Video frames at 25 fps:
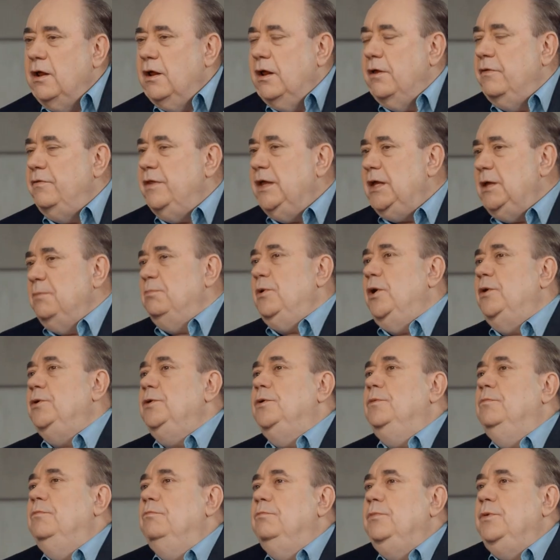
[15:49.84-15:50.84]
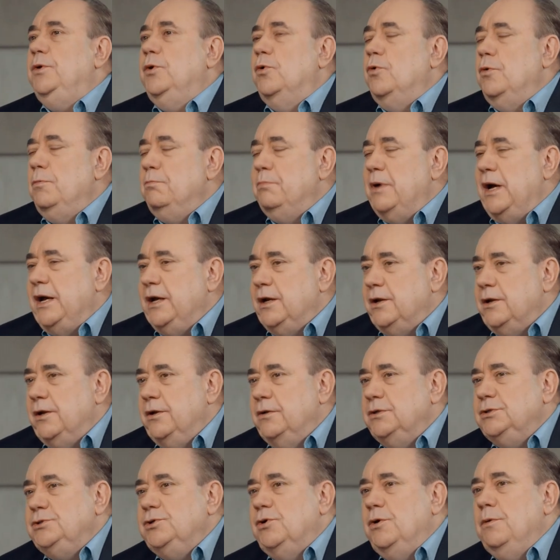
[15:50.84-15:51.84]
Think about your own
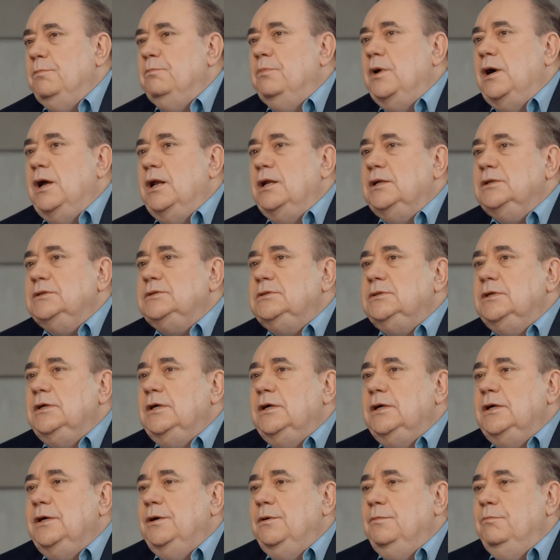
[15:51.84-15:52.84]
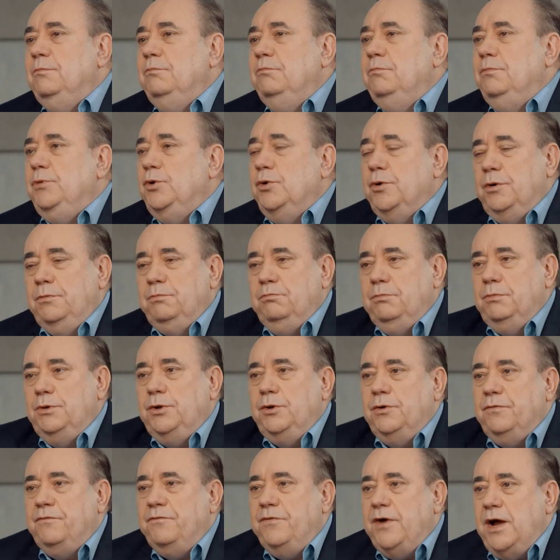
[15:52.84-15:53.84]
background, John Barnes.
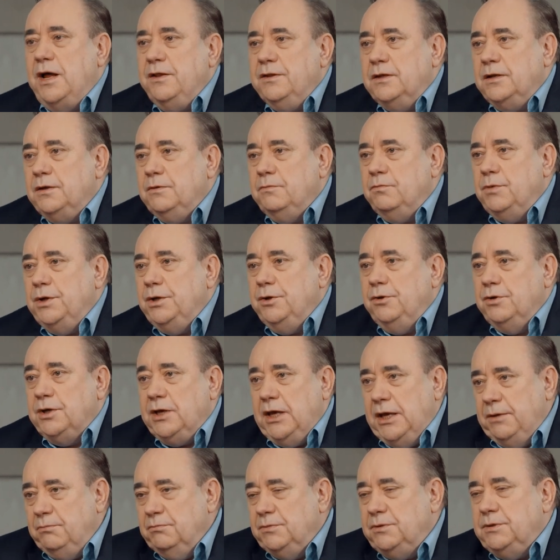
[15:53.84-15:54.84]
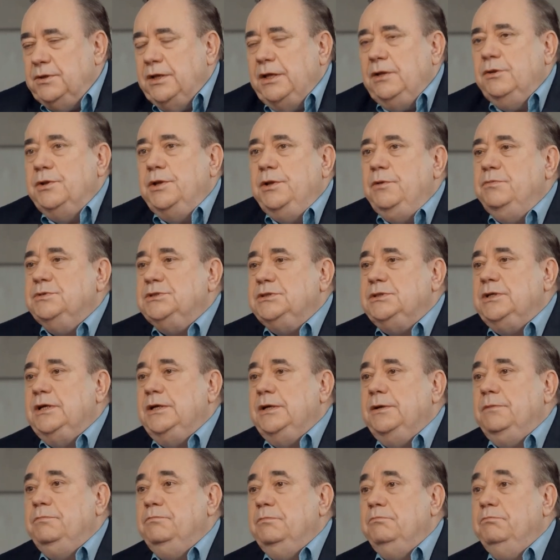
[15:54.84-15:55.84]
Your father, when you came to England, he was
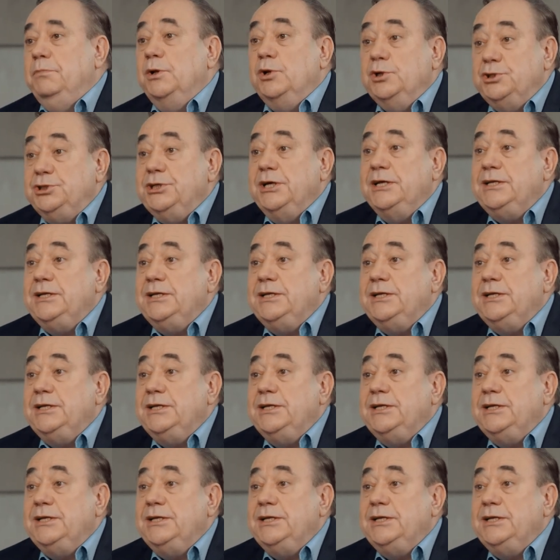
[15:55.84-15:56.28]
the military